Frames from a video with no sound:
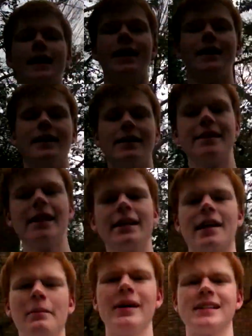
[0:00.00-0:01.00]
and I decided
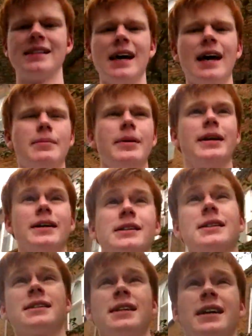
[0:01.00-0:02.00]
to come outside
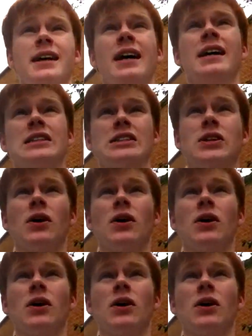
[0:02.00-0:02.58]
because it's